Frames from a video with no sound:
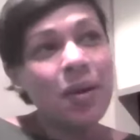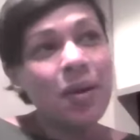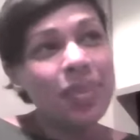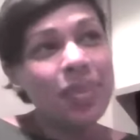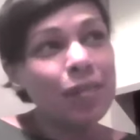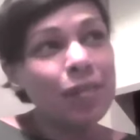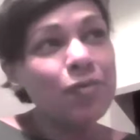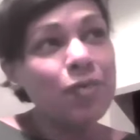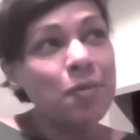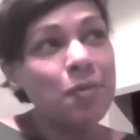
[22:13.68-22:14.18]
I
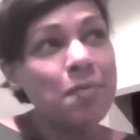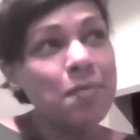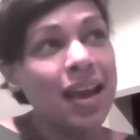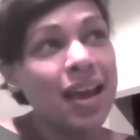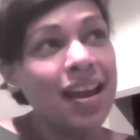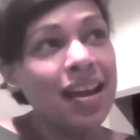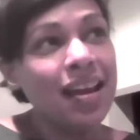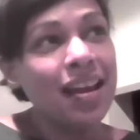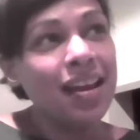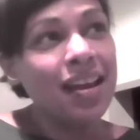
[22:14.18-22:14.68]
think for
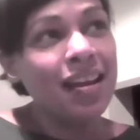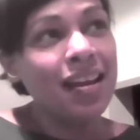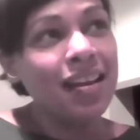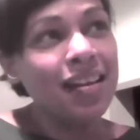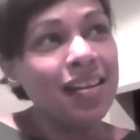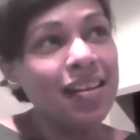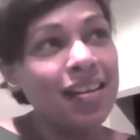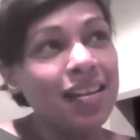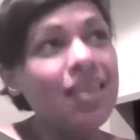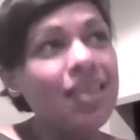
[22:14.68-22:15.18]

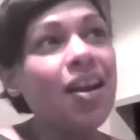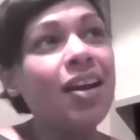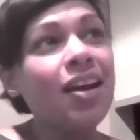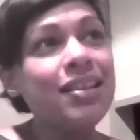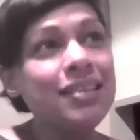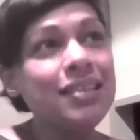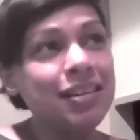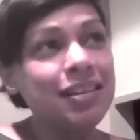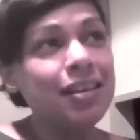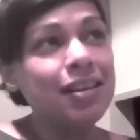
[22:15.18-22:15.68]
me, the
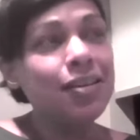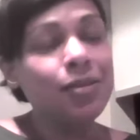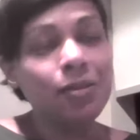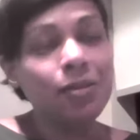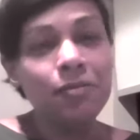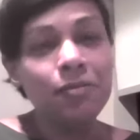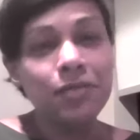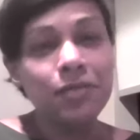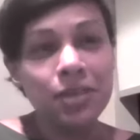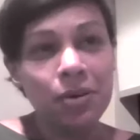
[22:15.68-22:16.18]
idea
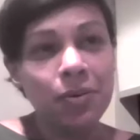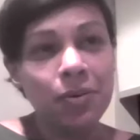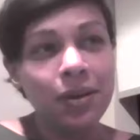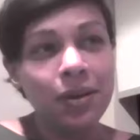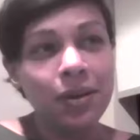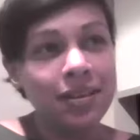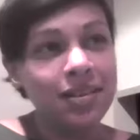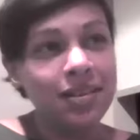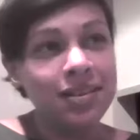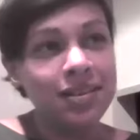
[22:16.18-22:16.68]
of
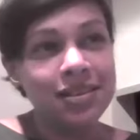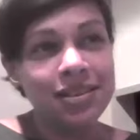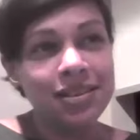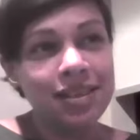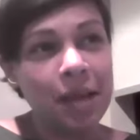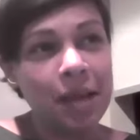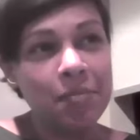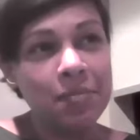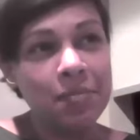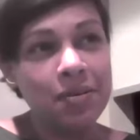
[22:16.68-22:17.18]
doing this
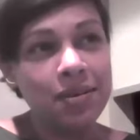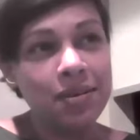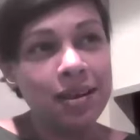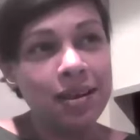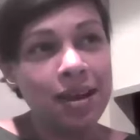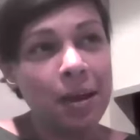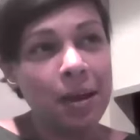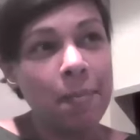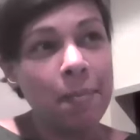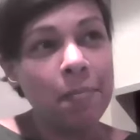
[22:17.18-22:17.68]
seemed
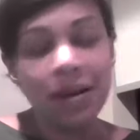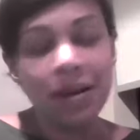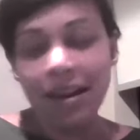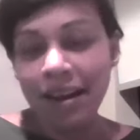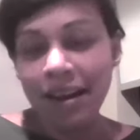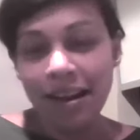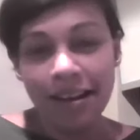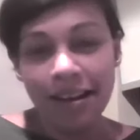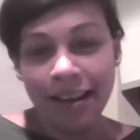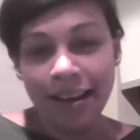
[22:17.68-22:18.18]

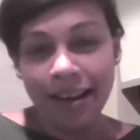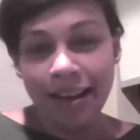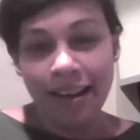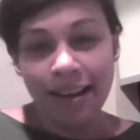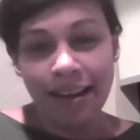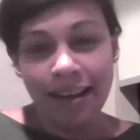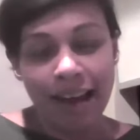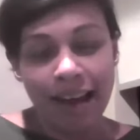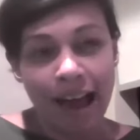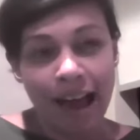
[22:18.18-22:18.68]

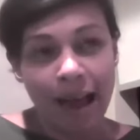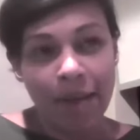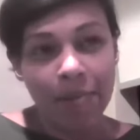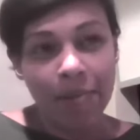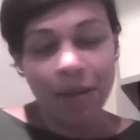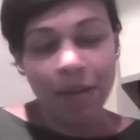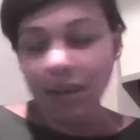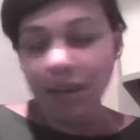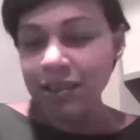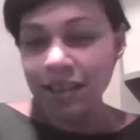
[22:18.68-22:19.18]
completely,
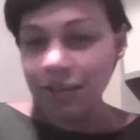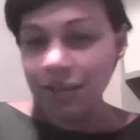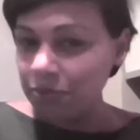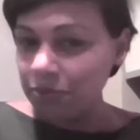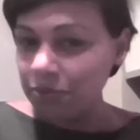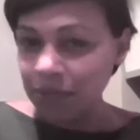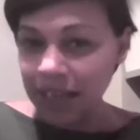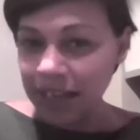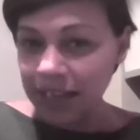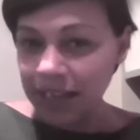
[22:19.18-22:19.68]
it didn't
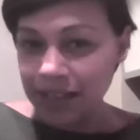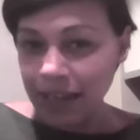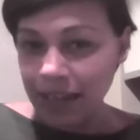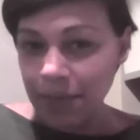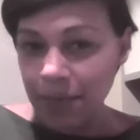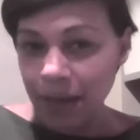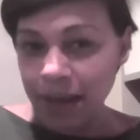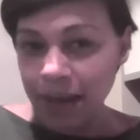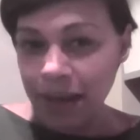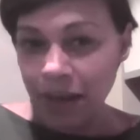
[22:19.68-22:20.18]
really seem
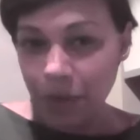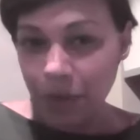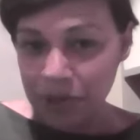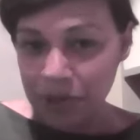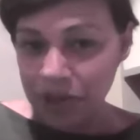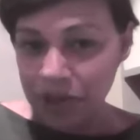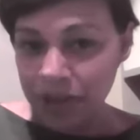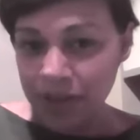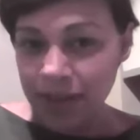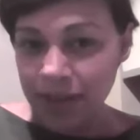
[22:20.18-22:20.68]
like an
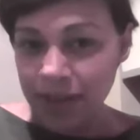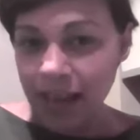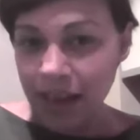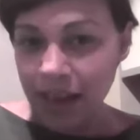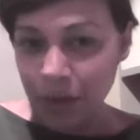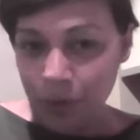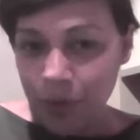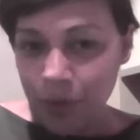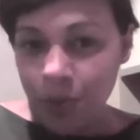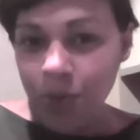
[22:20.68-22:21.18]
option
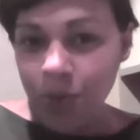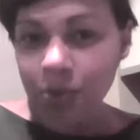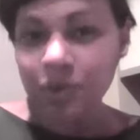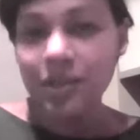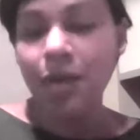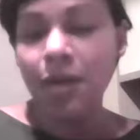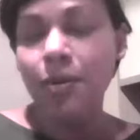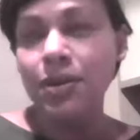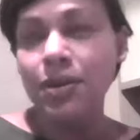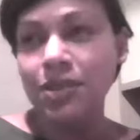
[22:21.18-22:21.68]
at all.
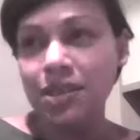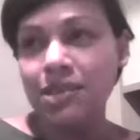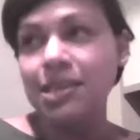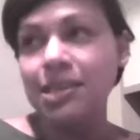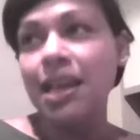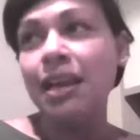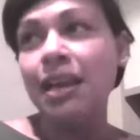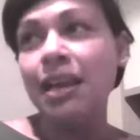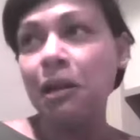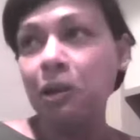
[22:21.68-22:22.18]
So it did
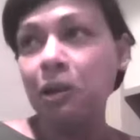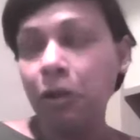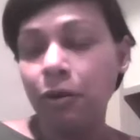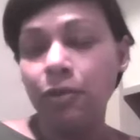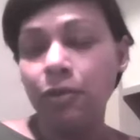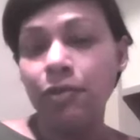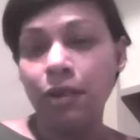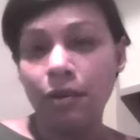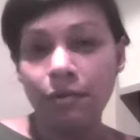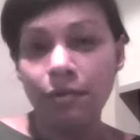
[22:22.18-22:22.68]
take a lot
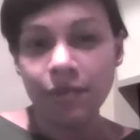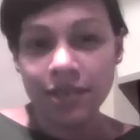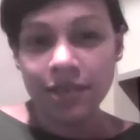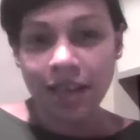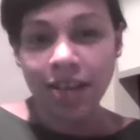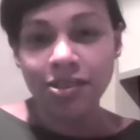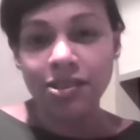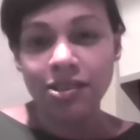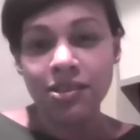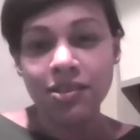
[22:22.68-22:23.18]
of
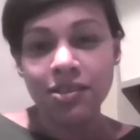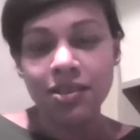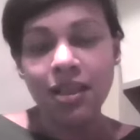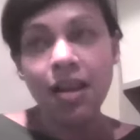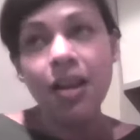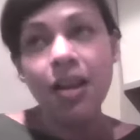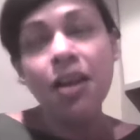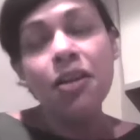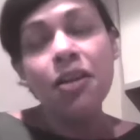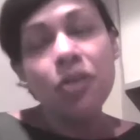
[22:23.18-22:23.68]
conversations,
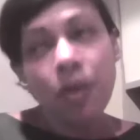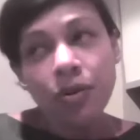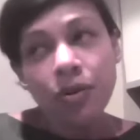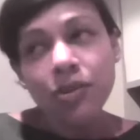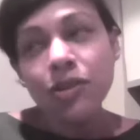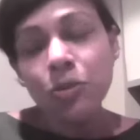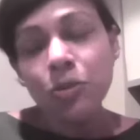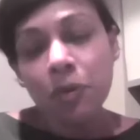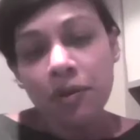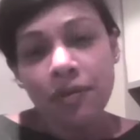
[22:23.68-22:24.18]
not
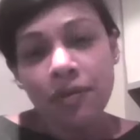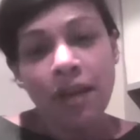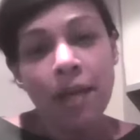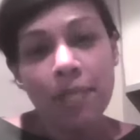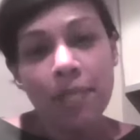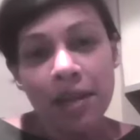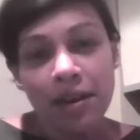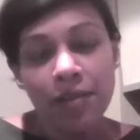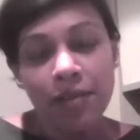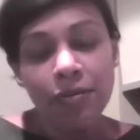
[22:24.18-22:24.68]
just with
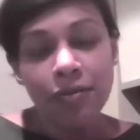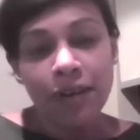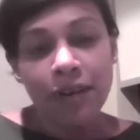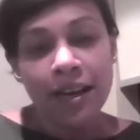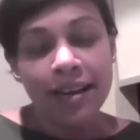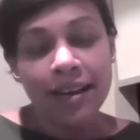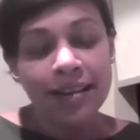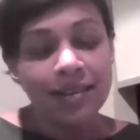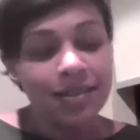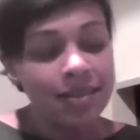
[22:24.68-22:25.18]
family and
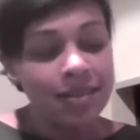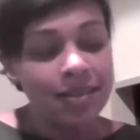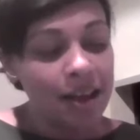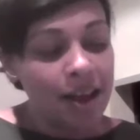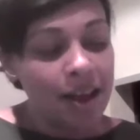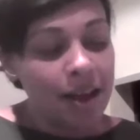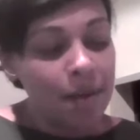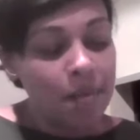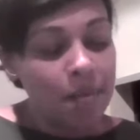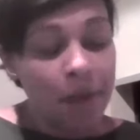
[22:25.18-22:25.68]
friends,
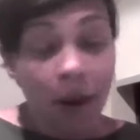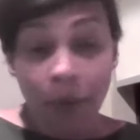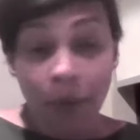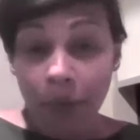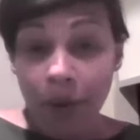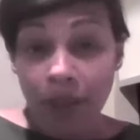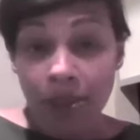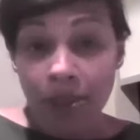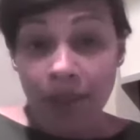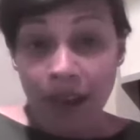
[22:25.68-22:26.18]
but
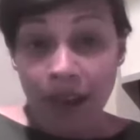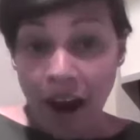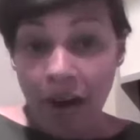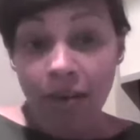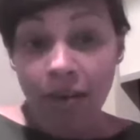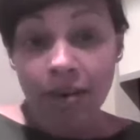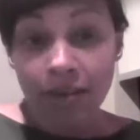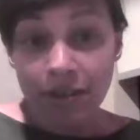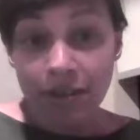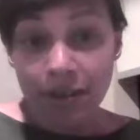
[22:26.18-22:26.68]
with
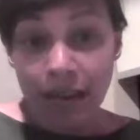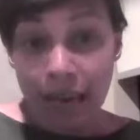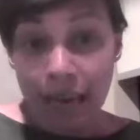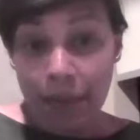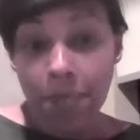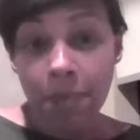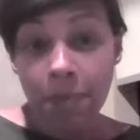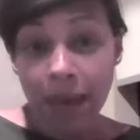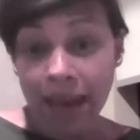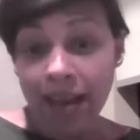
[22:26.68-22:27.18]
current
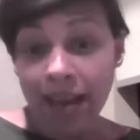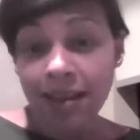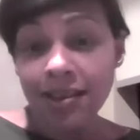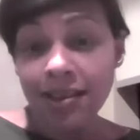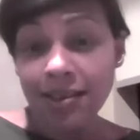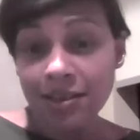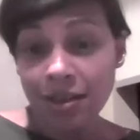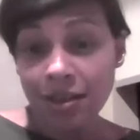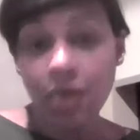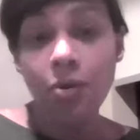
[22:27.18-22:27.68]

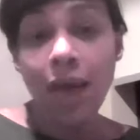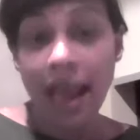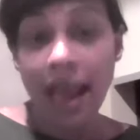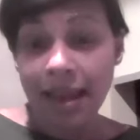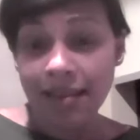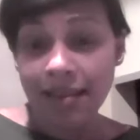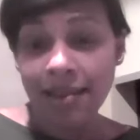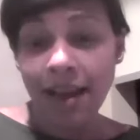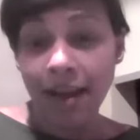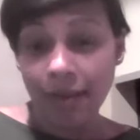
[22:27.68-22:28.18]
MPs who
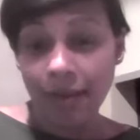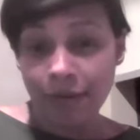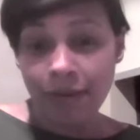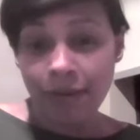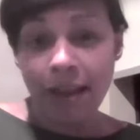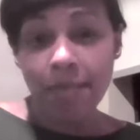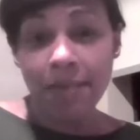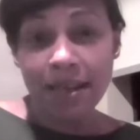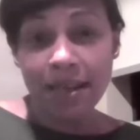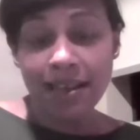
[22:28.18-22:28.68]
had young
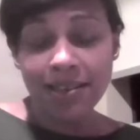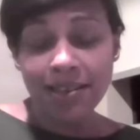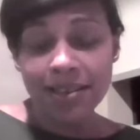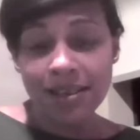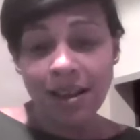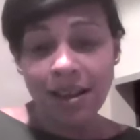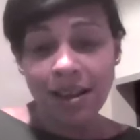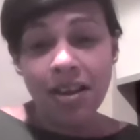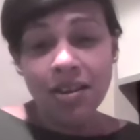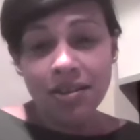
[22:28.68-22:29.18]
families,
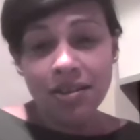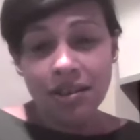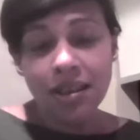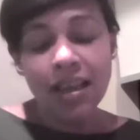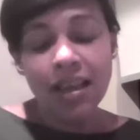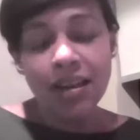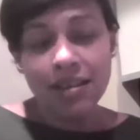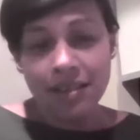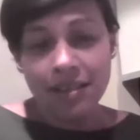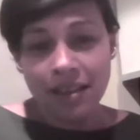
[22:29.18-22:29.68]
to
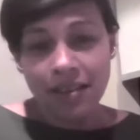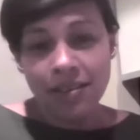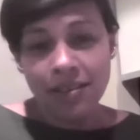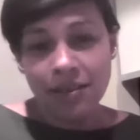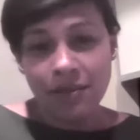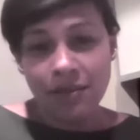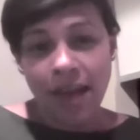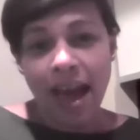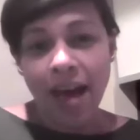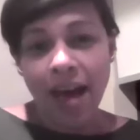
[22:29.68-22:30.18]
get a sense
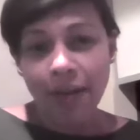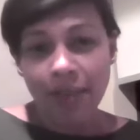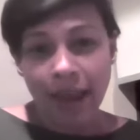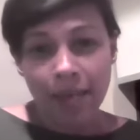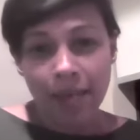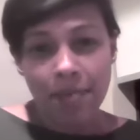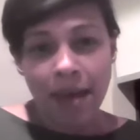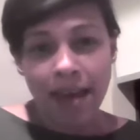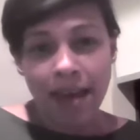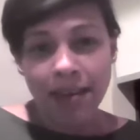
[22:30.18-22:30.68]
of how they
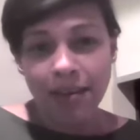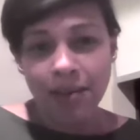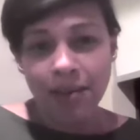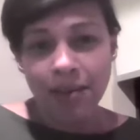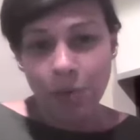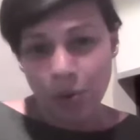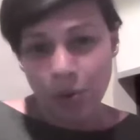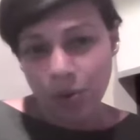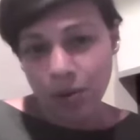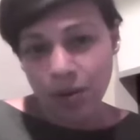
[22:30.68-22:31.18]
made it
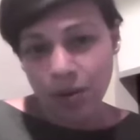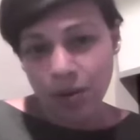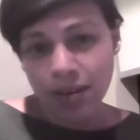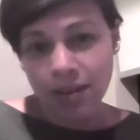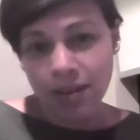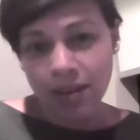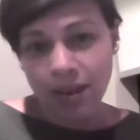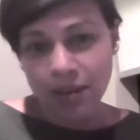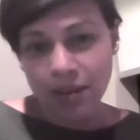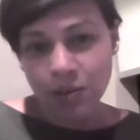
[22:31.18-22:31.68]
work
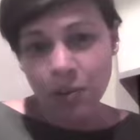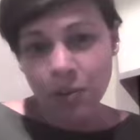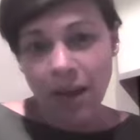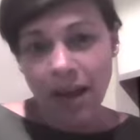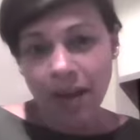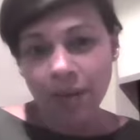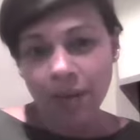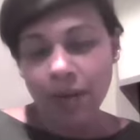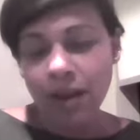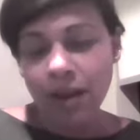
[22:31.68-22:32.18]
as
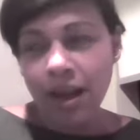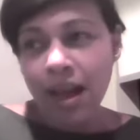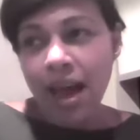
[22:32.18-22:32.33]
well.